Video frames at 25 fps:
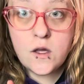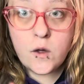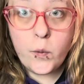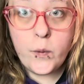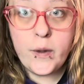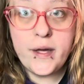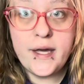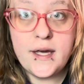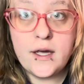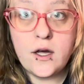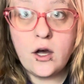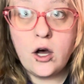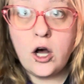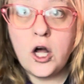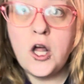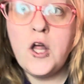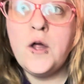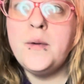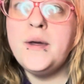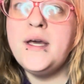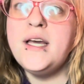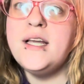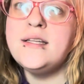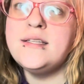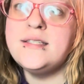clink
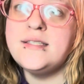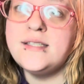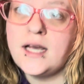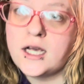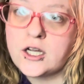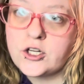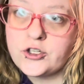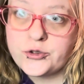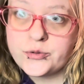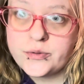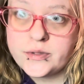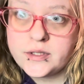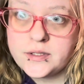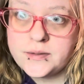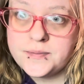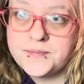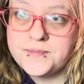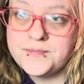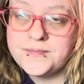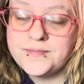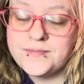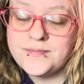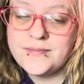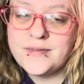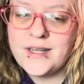always sexual?
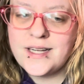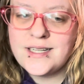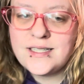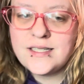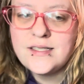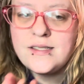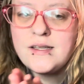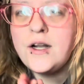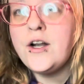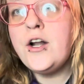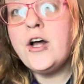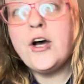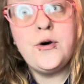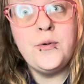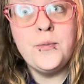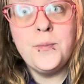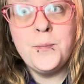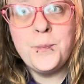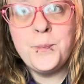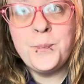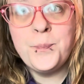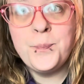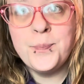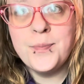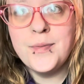This is a no.
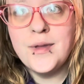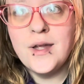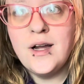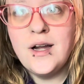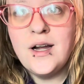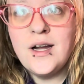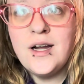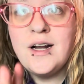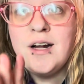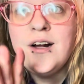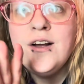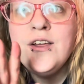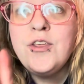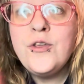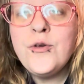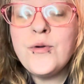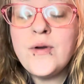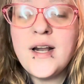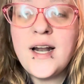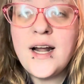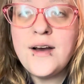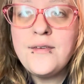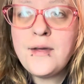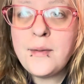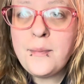You
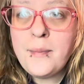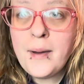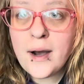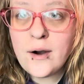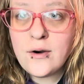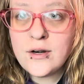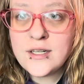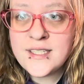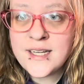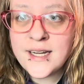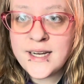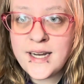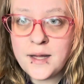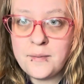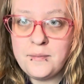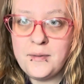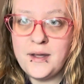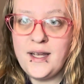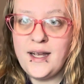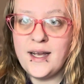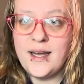can have a power dynamic